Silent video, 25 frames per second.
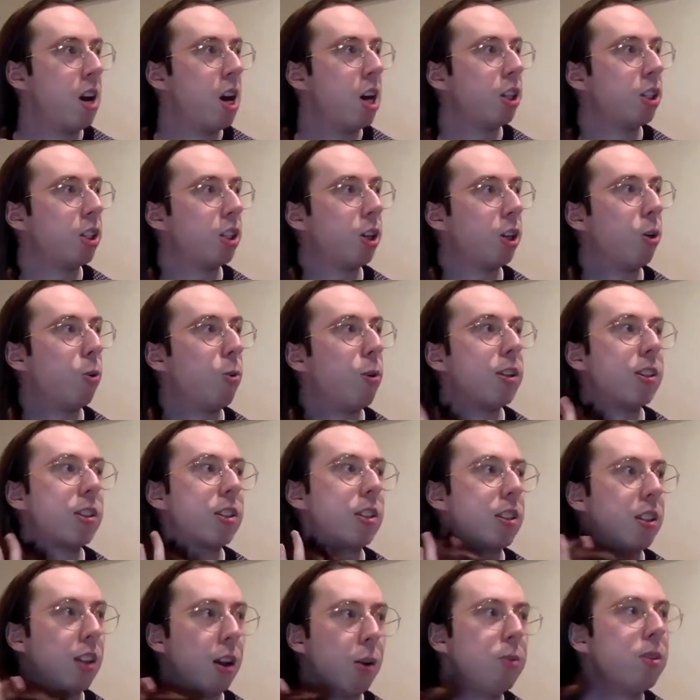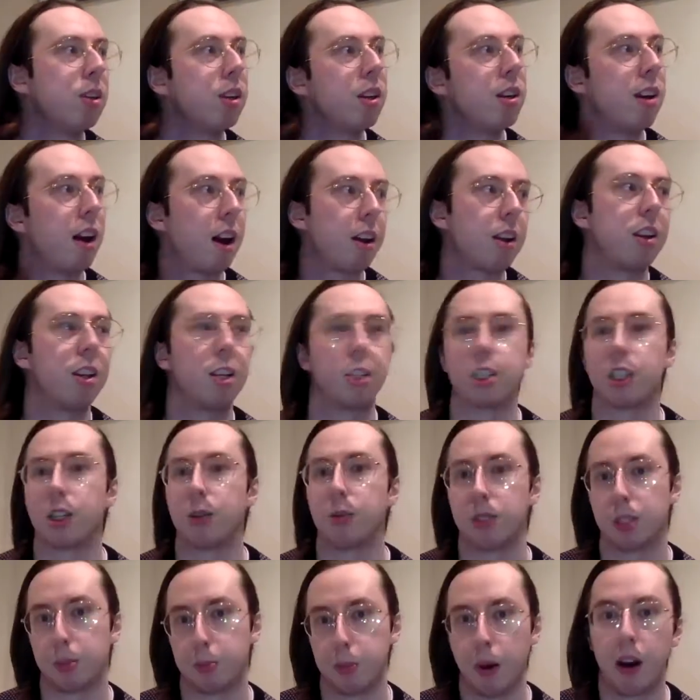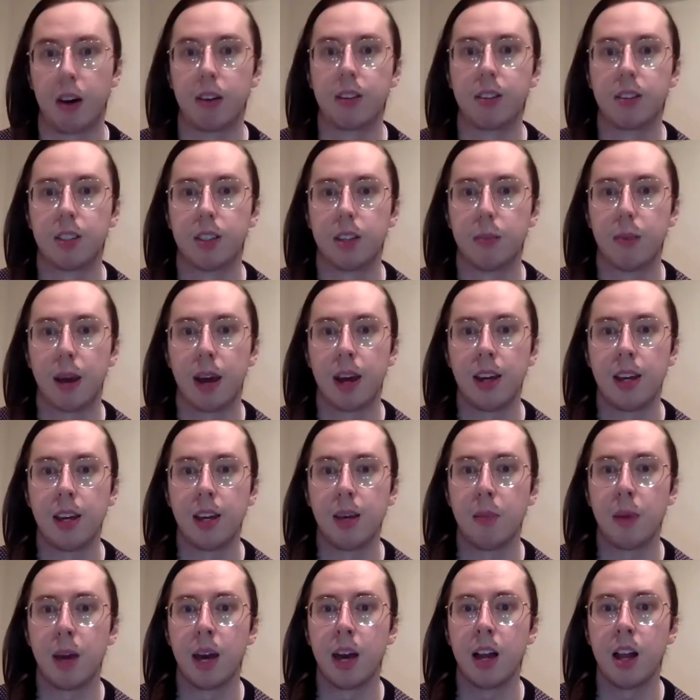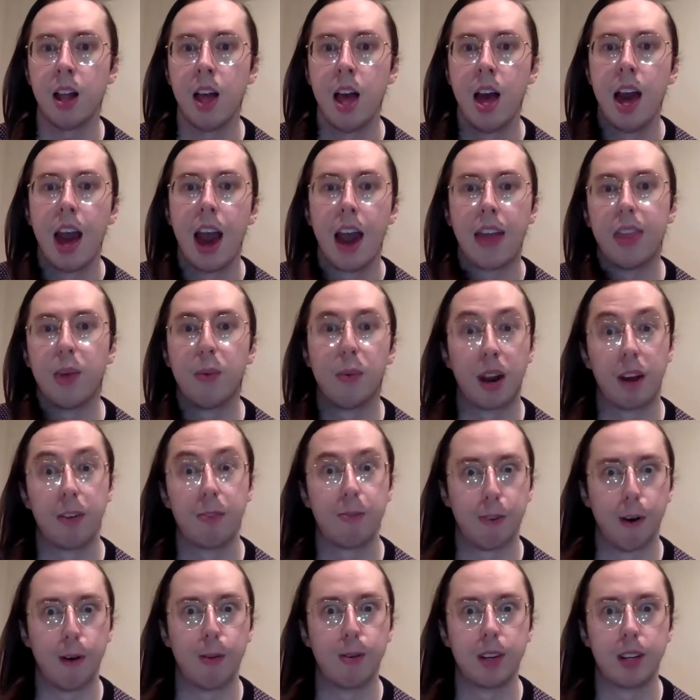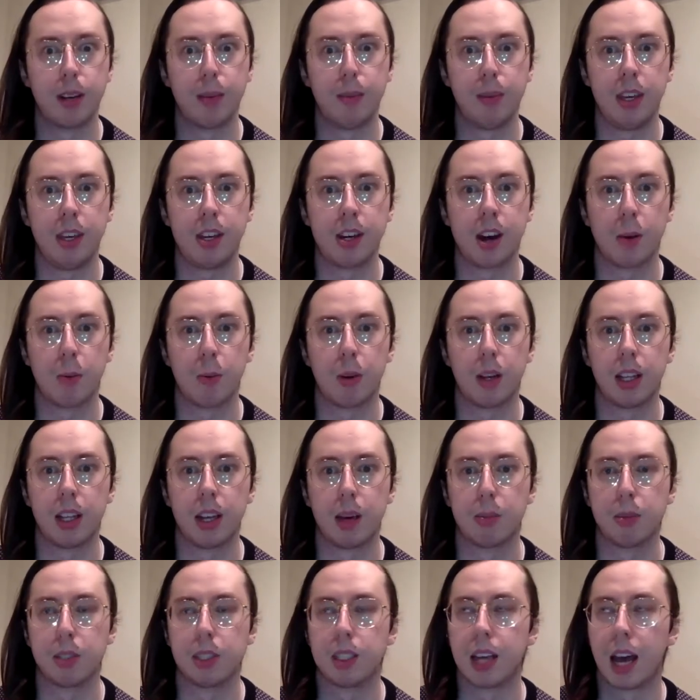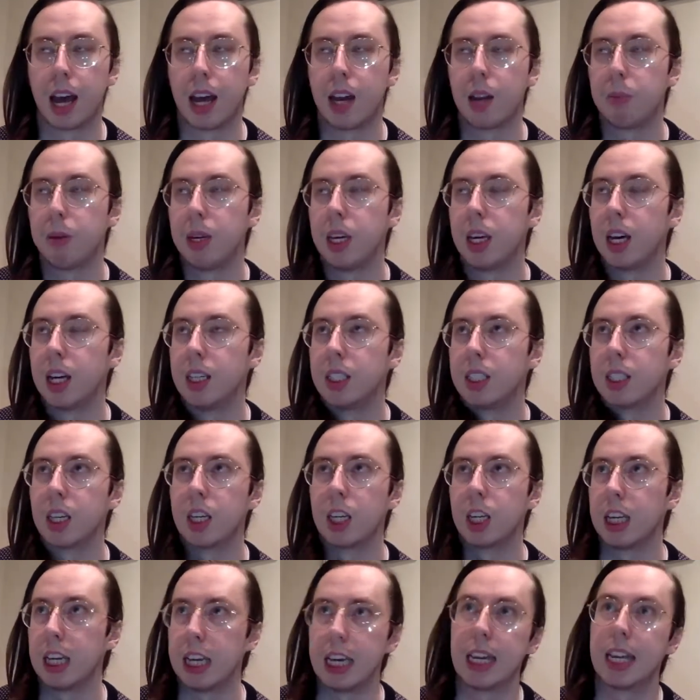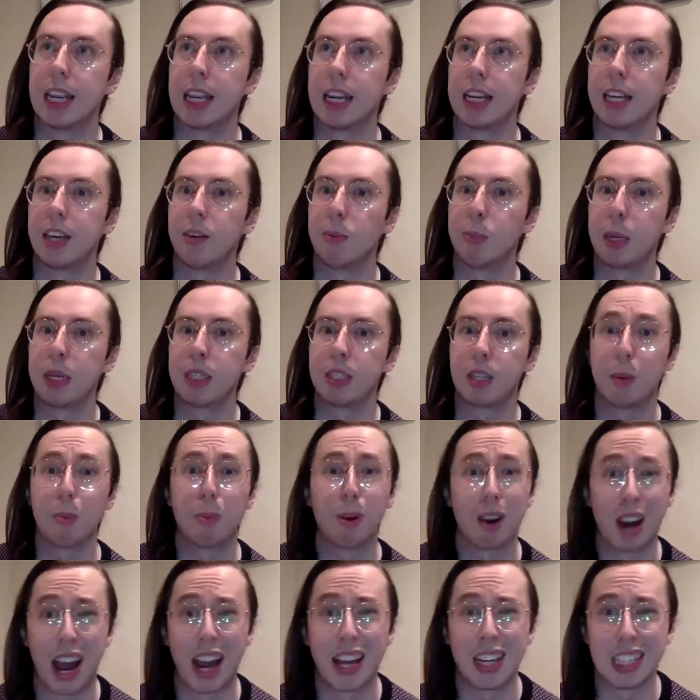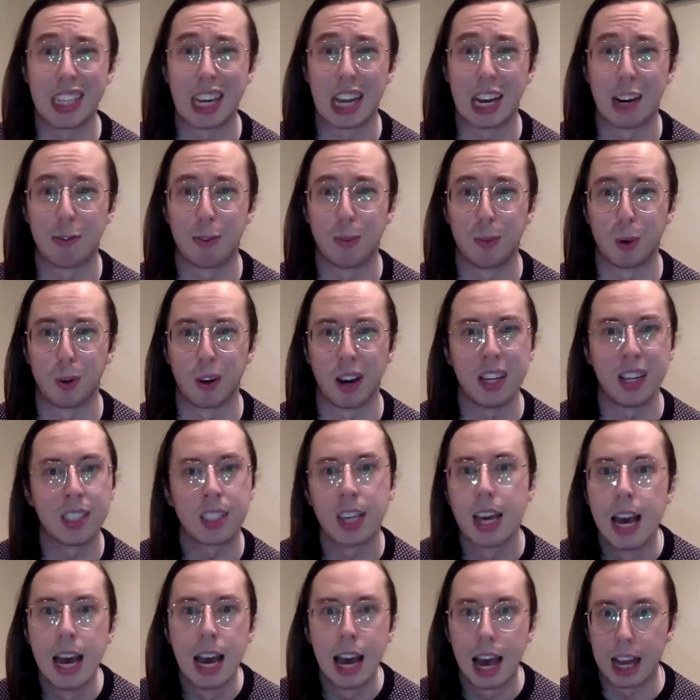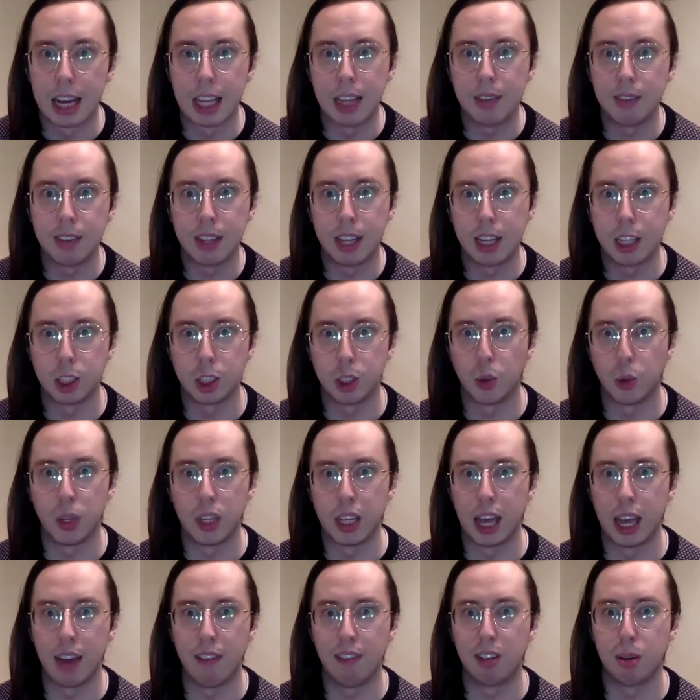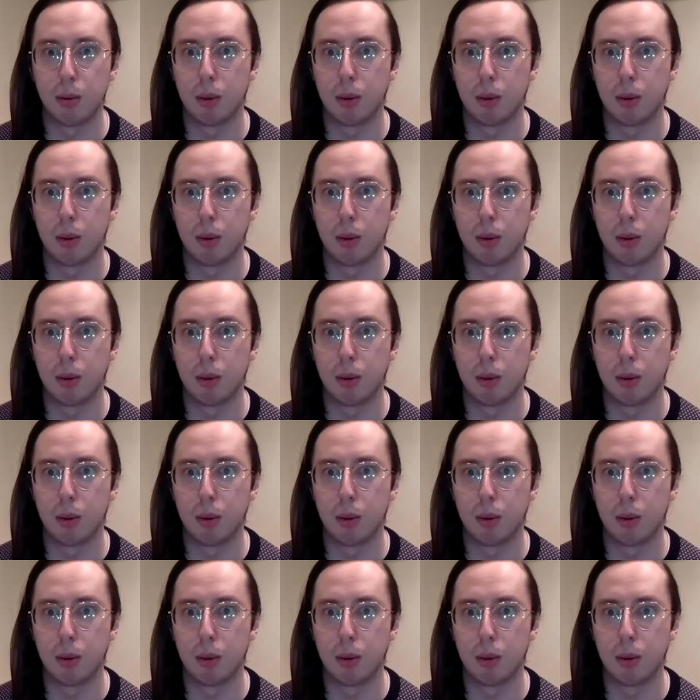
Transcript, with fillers: So Sloan did not initially respond to my email. And then when I phoned him, he got really upset because he didn't give me his number. I had to get it from Grace. And even then she only gave it to